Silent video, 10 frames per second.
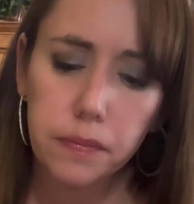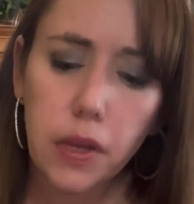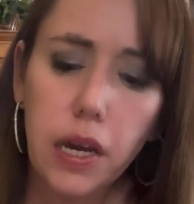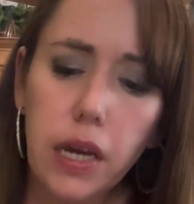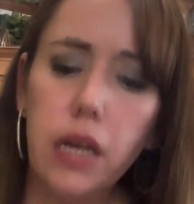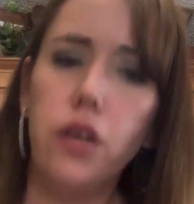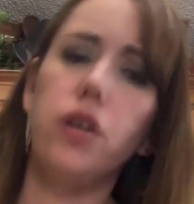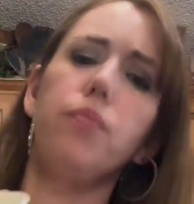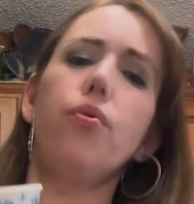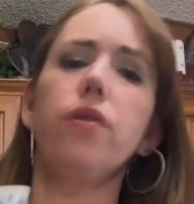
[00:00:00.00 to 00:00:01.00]
And you're
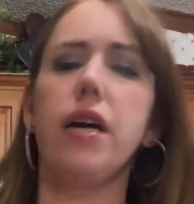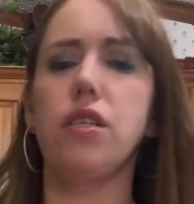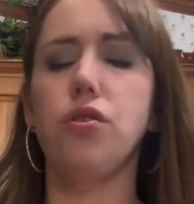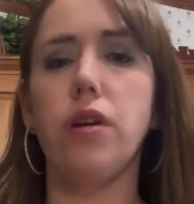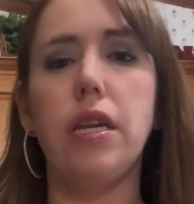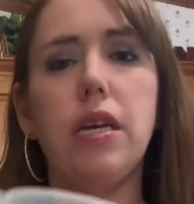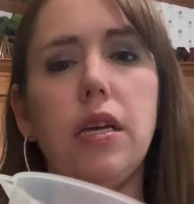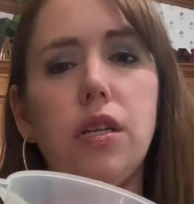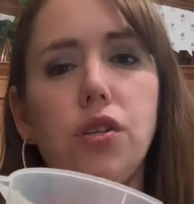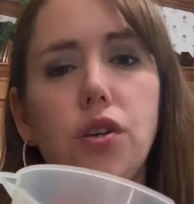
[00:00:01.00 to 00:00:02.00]
going to pour that straight
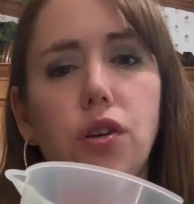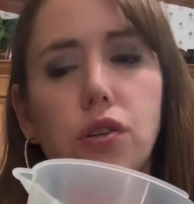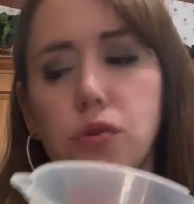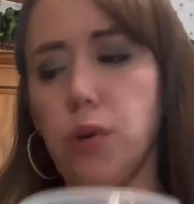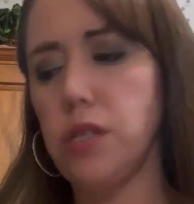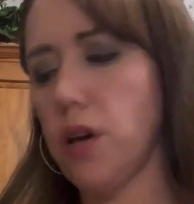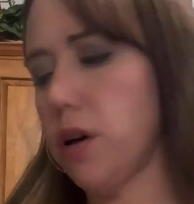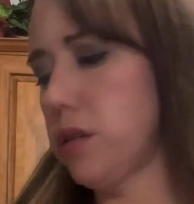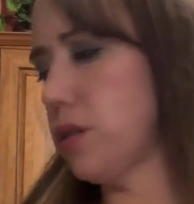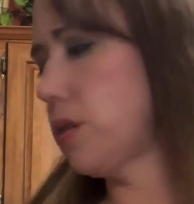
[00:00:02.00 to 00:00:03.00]
into your soy
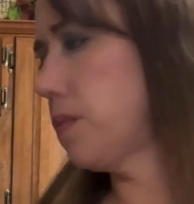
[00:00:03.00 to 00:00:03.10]
sauce.